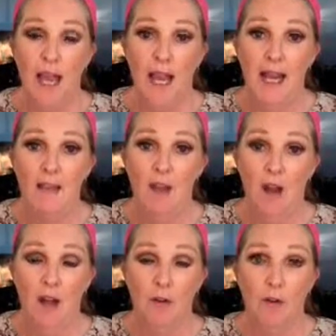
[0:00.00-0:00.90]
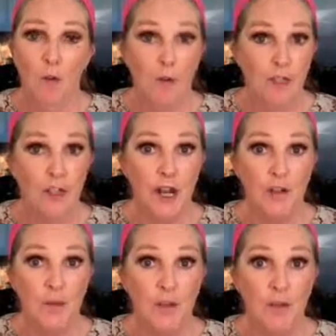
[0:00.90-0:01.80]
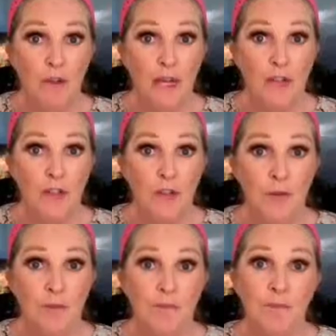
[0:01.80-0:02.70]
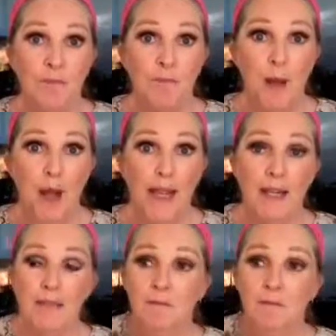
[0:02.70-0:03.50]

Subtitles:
And I look forward to chatting with you again soon. Bye.